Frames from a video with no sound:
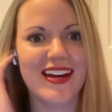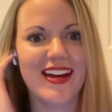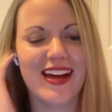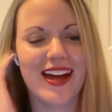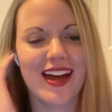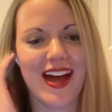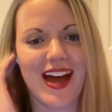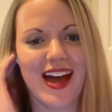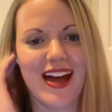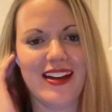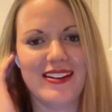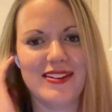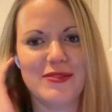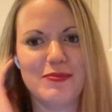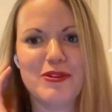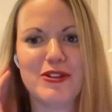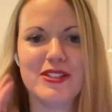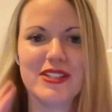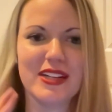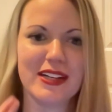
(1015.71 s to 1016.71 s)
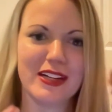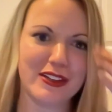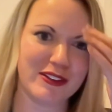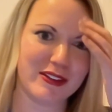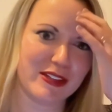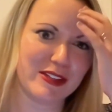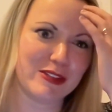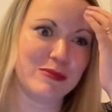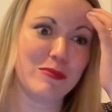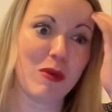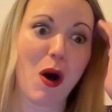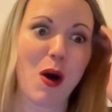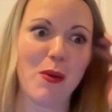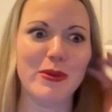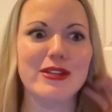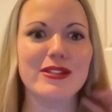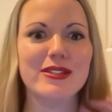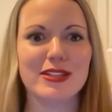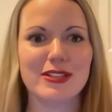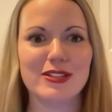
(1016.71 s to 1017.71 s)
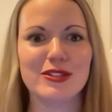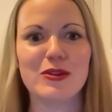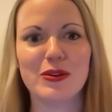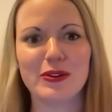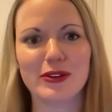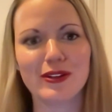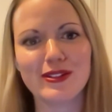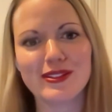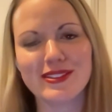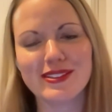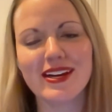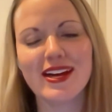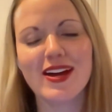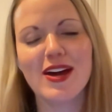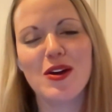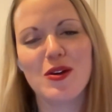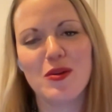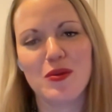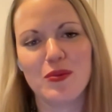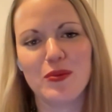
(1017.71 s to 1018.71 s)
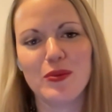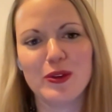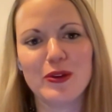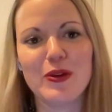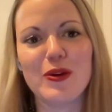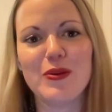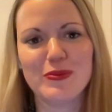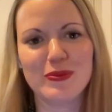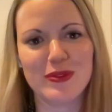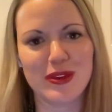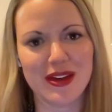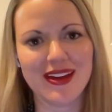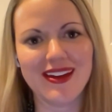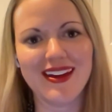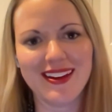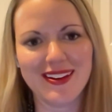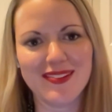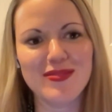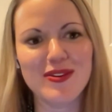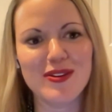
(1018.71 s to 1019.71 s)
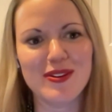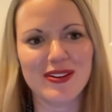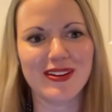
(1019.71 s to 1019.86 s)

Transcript: Mm-hmm. And particularly small business owners, you know, they will